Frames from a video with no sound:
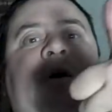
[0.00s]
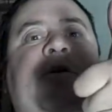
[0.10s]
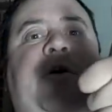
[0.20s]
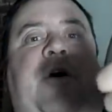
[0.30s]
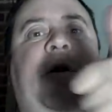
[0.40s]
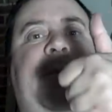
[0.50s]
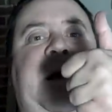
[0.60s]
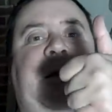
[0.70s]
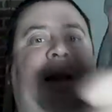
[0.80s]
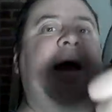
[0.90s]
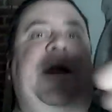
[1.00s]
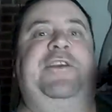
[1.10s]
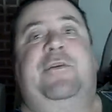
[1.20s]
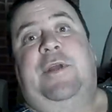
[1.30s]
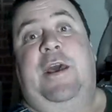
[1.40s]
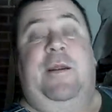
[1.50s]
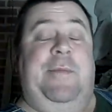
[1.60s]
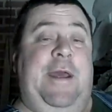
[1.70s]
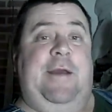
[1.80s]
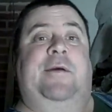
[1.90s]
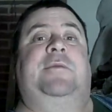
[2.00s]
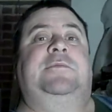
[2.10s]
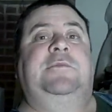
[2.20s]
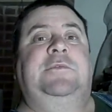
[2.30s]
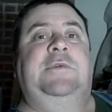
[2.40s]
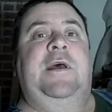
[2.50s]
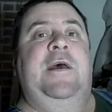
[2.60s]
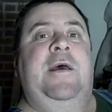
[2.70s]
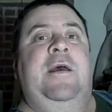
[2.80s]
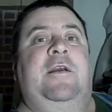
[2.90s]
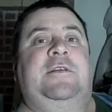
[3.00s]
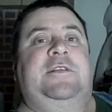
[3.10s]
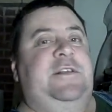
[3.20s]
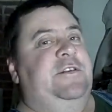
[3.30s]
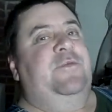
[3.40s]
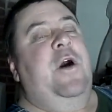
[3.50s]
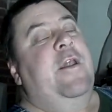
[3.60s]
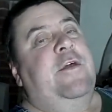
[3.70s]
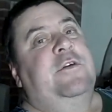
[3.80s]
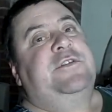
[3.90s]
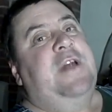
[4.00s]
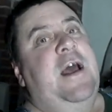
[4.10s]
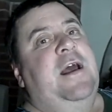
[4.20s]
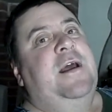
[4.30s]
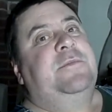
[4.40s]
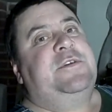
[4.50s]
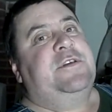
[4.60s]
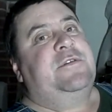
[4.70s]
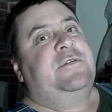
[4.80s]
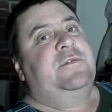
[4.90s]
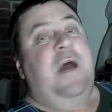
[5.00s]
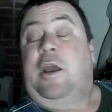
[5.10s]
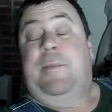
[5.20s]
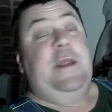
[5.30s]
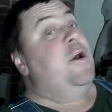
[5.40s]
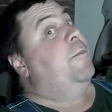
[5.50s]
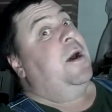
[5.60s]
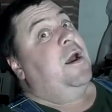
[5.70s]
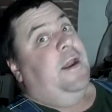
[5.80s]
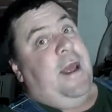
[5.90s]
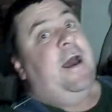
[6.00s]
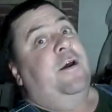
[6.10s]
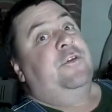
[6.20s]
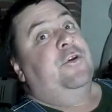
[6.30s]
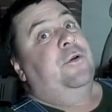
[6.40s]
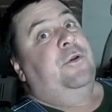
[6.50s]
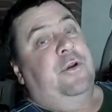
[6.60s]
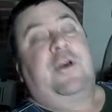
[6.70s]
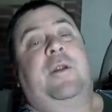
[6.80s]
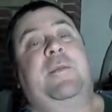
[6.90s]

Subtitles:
you're going to be glad you did them now. Because this is one of those times, it's not going to be no bugging out, you're going